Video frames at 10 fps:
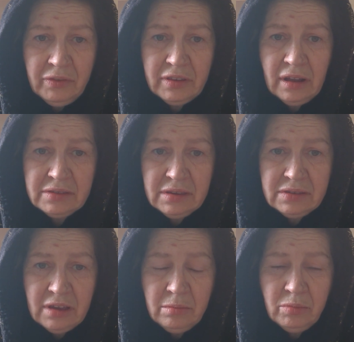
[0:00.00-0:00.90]
I think that's
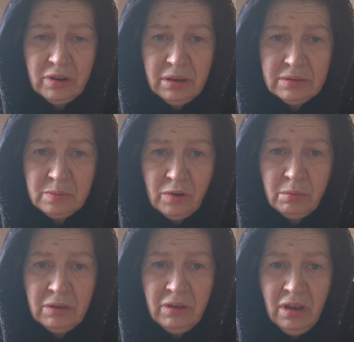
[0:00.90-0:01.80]
his body he was
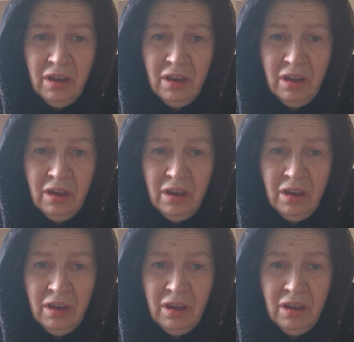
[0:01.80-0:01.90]
born in.